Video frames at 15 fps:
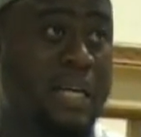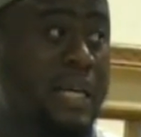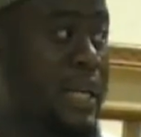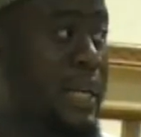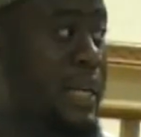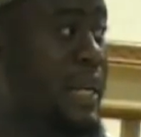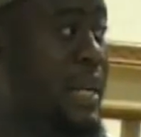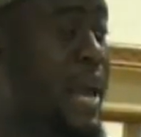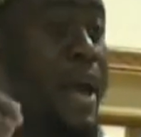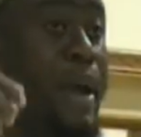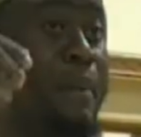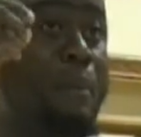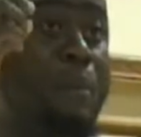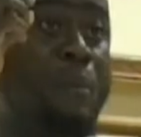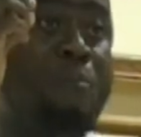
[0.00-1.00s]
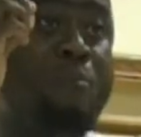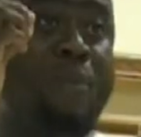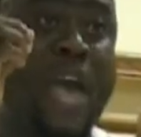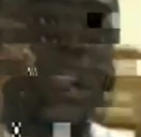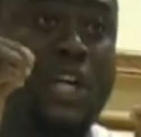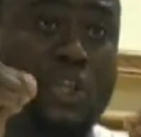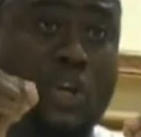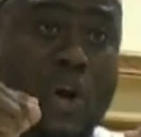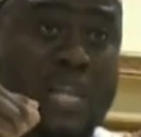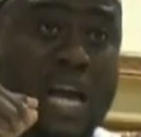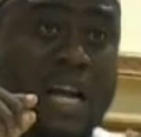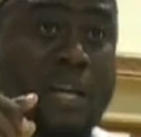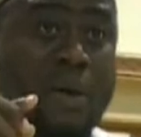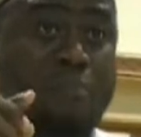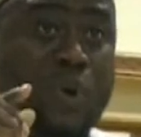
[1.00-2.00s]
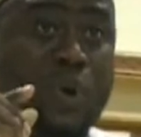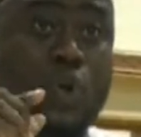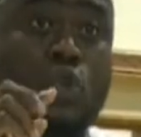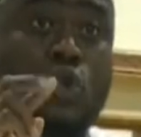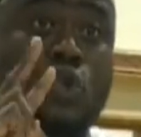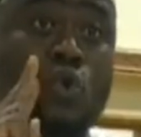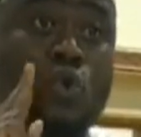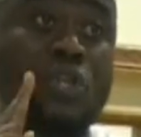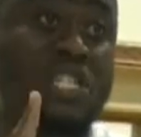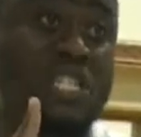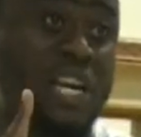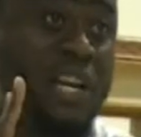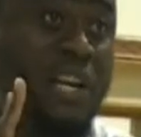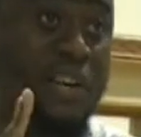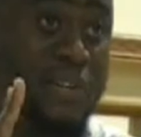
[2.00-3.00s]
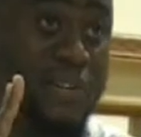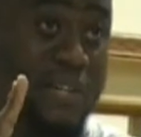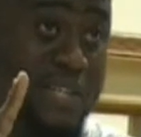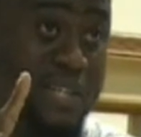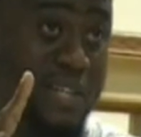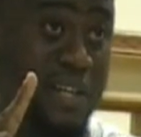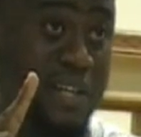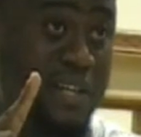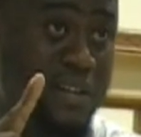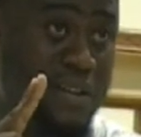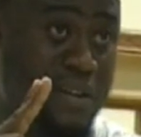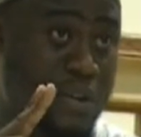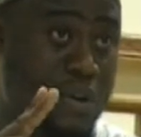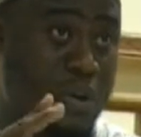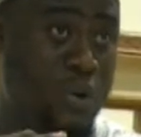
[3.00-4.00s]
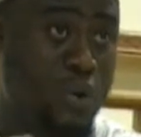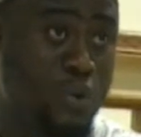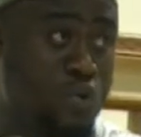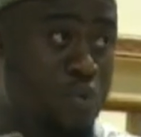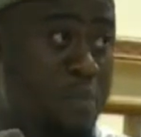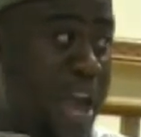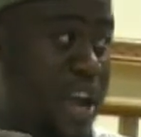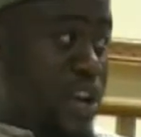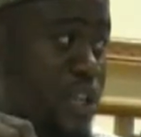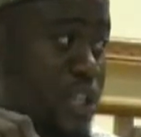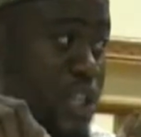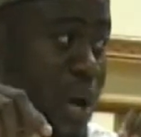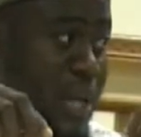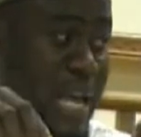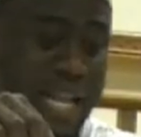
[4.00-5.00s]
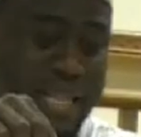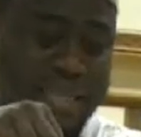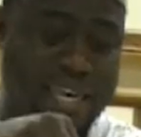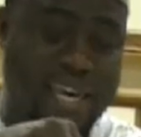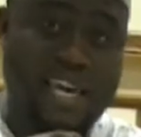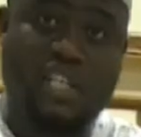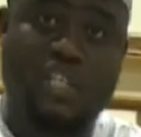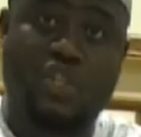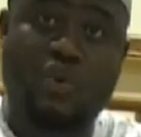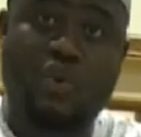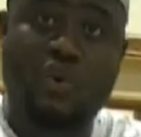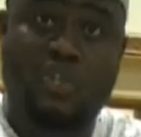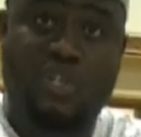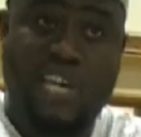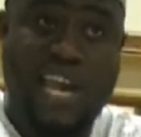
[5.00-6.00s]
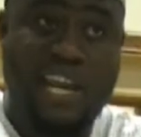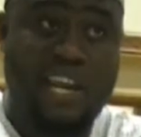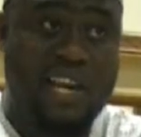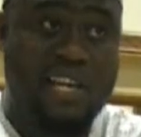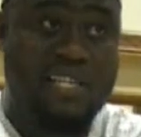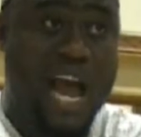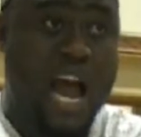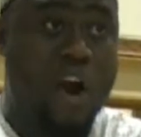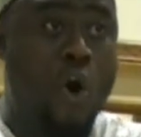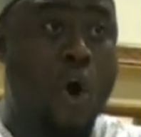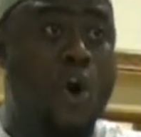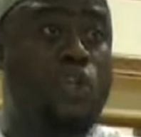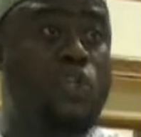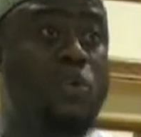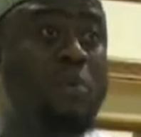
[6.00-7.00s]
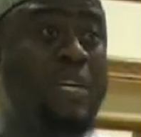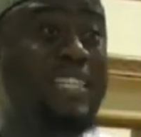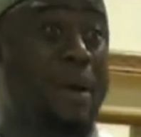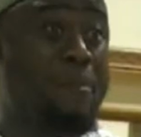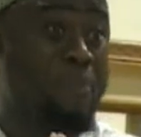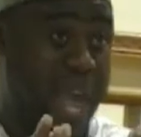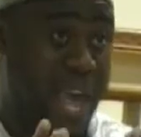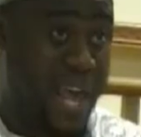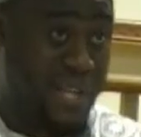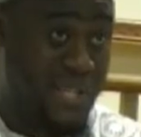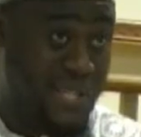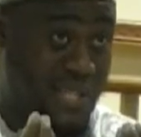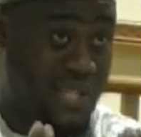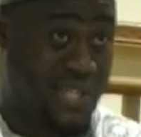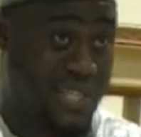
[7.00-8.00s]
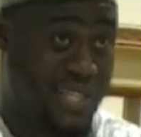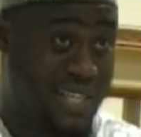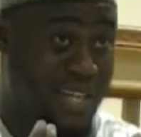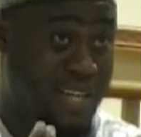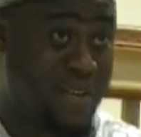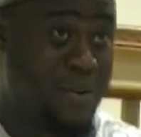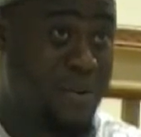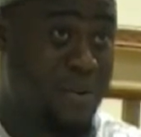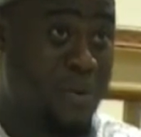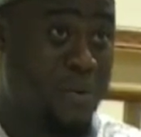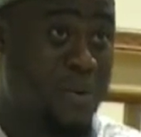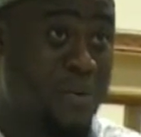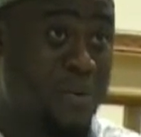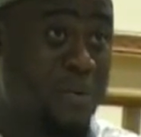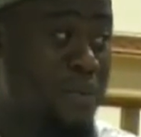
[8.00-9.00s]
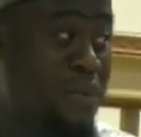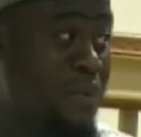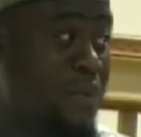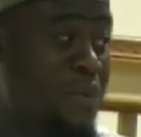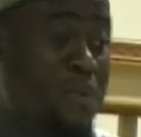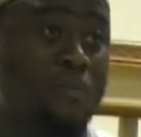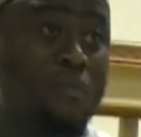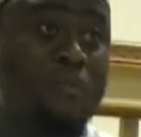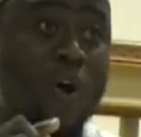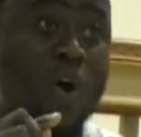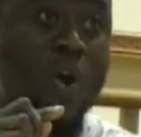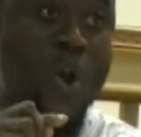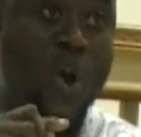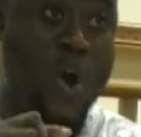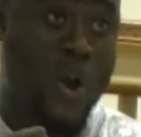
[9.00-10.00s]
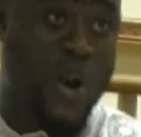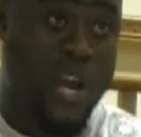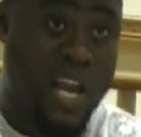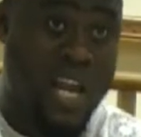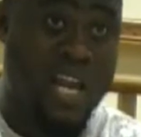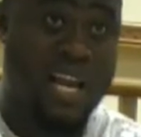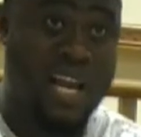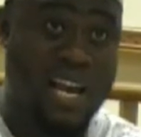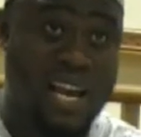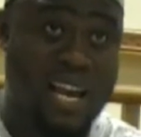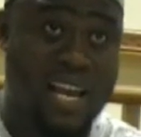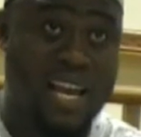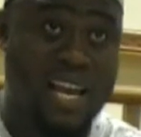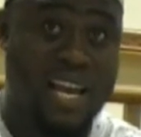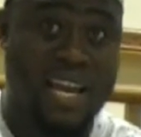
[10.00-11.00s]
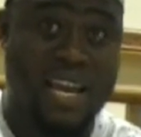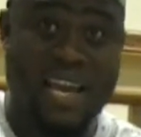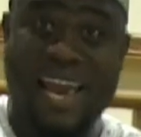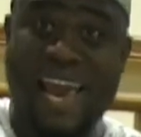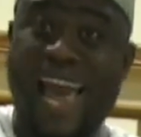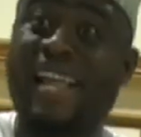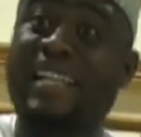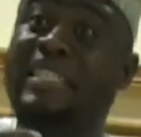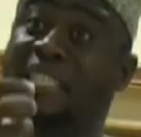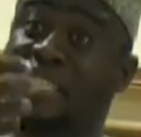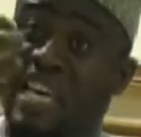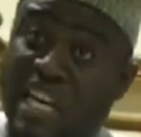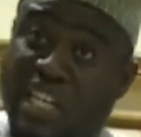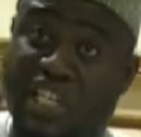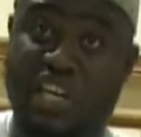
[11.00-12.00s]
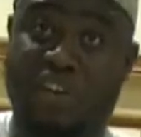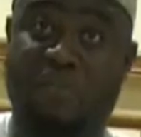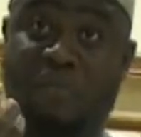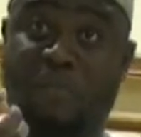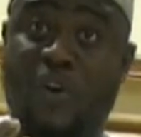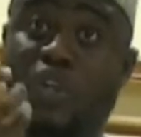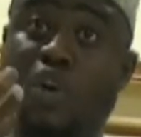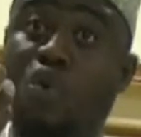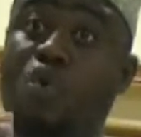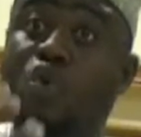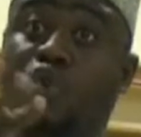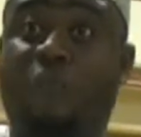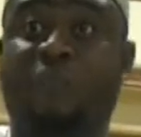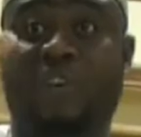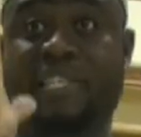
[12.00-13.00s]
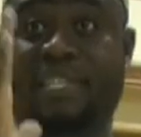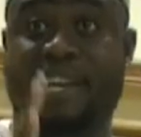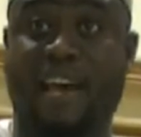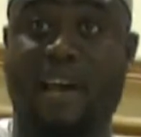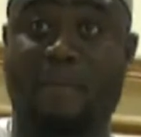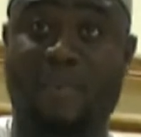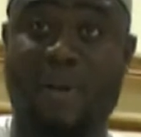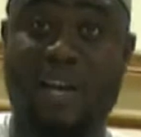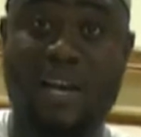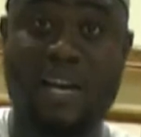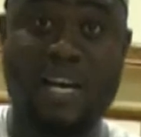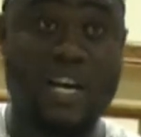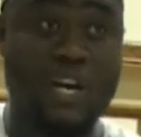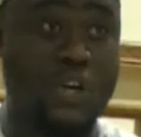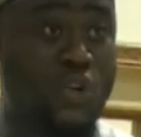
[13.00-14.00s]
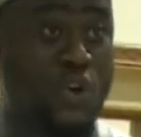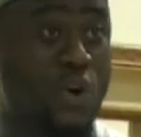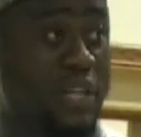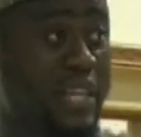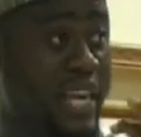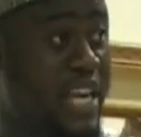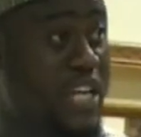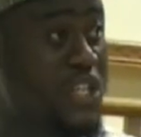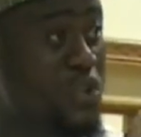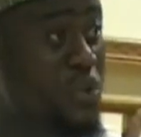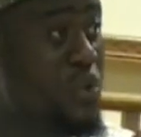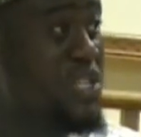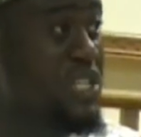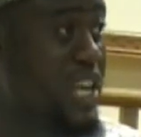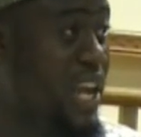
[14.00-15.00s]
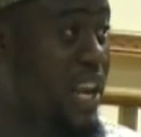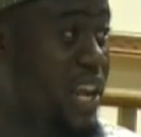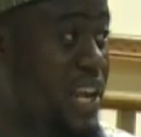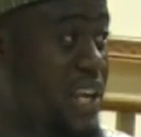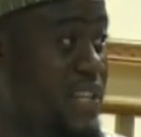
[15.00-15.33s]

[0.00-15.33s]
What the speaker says: they make sure that they build 2 cities to make sure that these 2 cities are going to be the base for learning and teaching for the root of Islam. So these 2 cities